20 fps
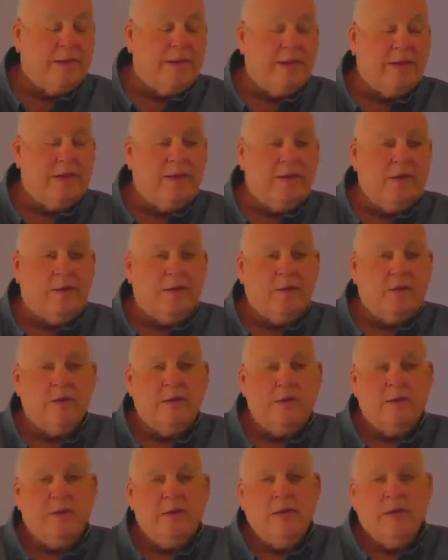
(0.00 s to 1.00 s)
to go,
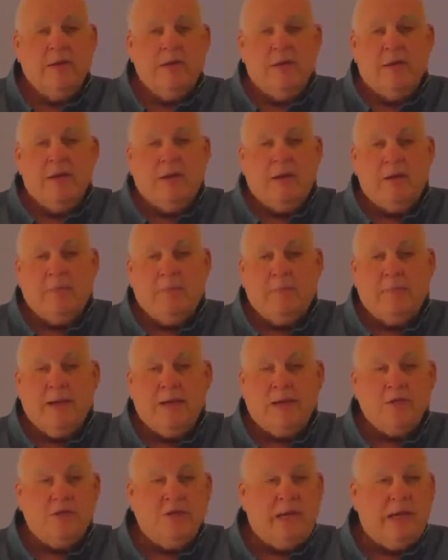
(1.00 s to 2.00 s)

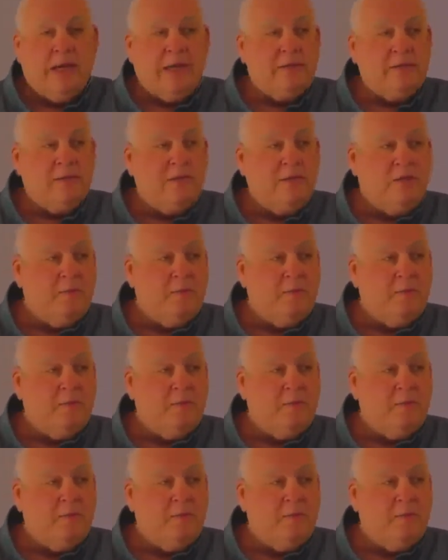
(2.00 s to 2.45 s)
Pat Johnson,